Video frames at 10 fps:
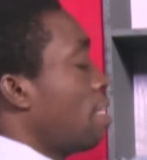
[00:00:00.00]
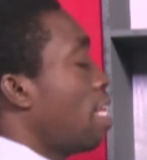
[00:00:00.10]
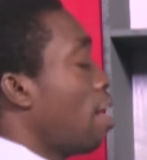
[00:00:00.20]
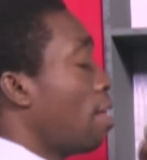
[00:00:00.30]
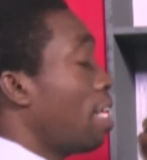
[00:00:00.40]

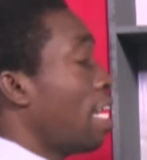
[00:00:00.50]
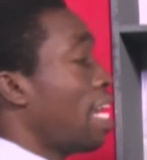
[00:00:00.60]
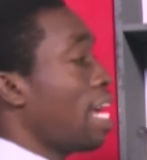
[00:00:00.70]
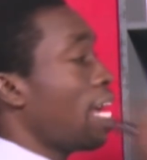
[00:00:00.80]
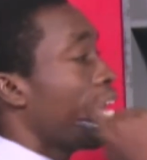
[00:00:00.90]
Now,
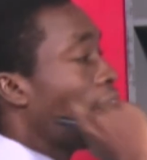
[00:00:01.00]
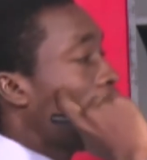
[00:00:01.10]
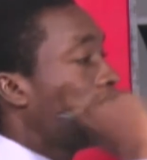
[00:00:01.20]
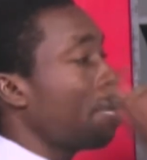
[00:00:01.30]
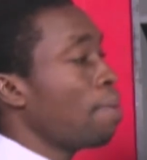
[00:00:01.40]
the
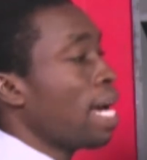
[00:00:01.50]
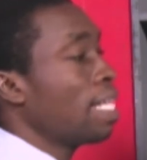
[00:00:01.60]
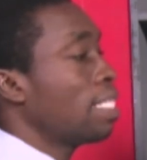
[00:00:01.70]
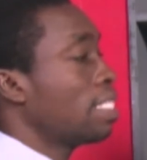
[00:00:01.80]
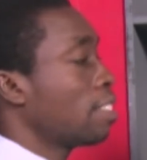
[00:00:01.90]
idea behind
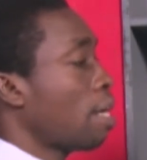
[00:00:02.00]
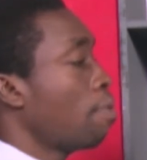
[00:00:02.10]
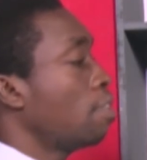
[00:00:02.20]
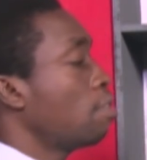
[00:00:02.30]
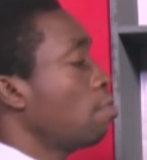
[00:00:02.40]
this is I
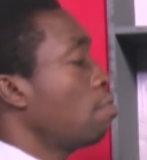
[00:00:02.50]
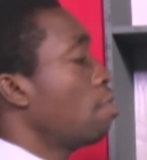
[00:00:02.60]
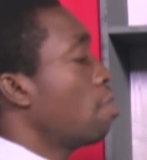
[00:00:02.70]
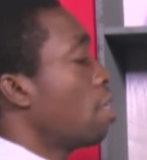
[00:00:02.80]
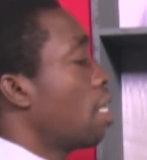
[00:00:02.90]
want to
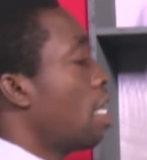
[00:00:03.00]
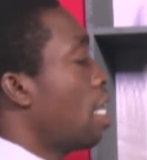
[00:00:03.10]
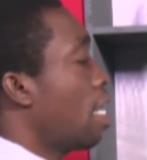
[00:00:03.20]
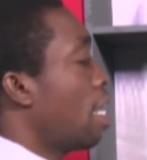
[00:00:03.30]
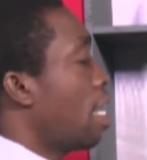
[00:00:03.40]

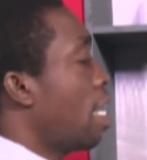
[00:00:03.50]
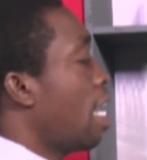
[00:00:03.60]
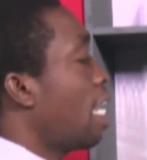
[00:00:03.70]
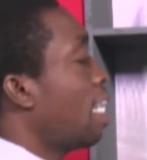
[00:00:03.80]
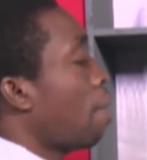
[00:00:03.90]

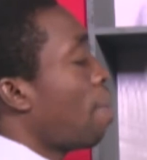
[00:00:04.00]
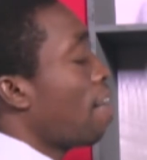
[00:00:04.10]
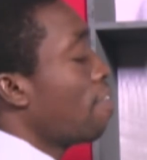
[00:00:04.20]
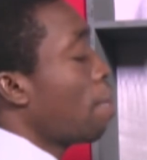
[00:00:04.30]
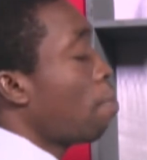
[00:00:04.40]
end up
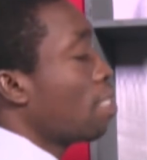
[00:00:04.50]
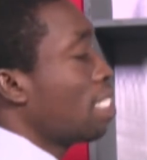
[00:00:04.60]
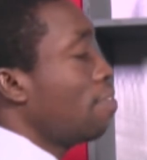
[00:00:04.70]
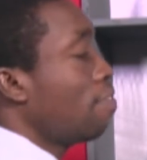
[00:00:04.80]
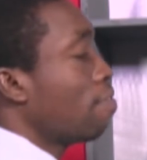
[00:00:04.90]
having a
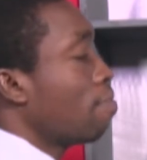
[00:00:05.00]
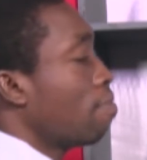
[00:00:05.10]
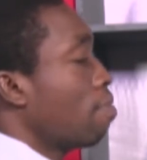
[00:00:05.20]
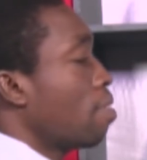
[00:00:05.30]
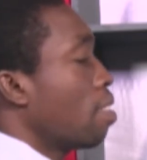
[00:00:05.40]
positive
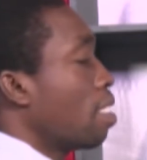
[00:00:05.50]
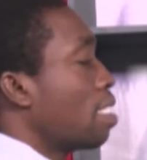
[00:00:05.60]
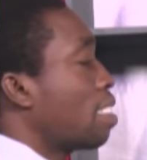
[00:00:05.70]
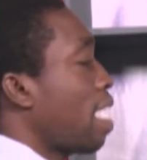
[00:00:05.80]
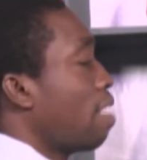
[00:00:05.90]

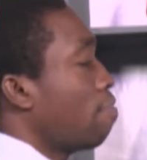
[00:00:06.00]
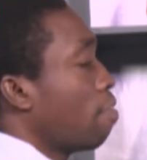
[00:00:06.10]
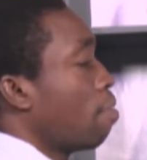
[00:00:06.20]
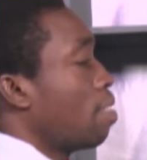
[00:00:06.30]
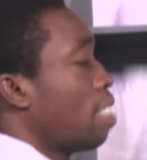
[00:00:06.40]
sign
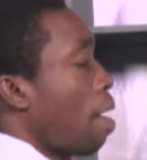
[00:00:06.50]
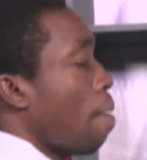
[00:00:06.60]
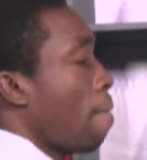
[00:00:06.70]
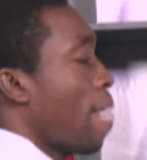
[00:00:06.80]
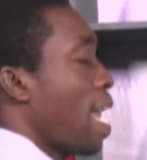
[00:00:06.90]
for
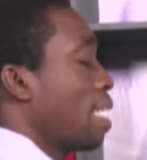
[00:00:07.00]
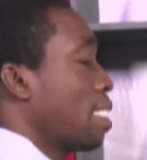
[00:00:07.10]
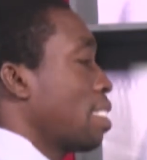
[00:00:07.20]
the x.